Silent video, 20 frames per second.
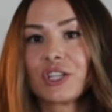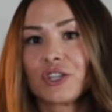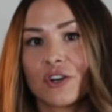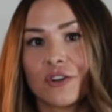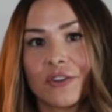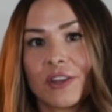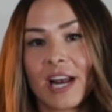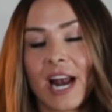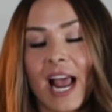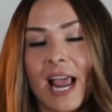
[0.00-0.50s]

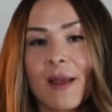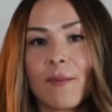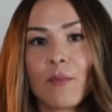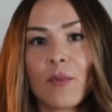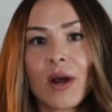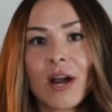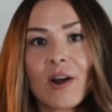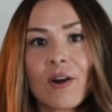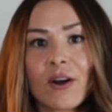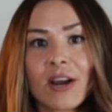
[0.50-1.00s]
shirt that I am
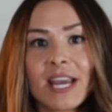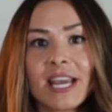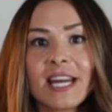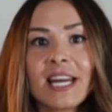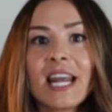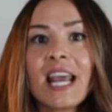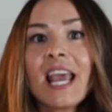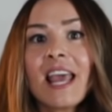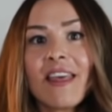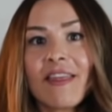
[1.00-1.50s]

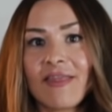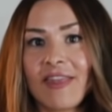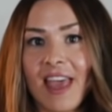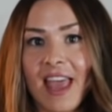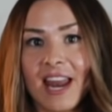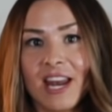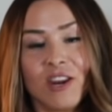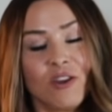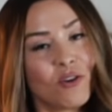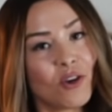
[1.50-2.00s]
wearing,
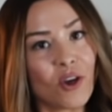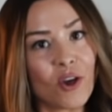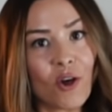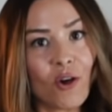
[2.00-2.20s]
then you can